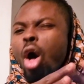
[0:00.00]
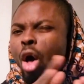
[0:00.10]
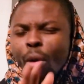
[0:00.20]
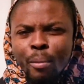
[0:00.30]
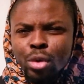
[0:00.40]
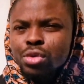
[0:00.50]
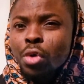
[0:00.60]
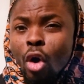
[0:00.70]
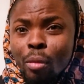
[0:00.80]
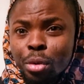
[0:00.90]

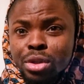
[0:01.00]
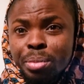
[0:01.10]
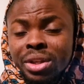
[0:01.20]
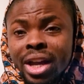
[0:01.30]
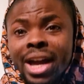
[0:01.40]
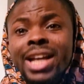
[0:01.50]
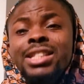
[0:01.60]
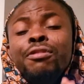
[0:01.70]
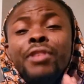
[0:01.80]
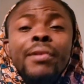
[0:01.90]
almost be there.
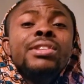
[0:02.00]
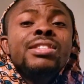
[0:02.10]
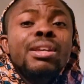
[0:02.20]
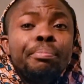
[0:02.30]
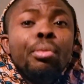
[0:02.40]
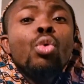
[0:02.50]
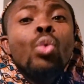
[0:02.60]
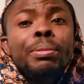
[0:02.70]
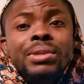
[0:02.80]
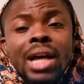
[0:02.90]
It's a very simple
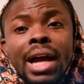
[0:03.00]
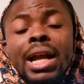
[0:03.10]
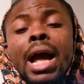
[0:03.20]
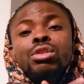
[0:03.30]
website.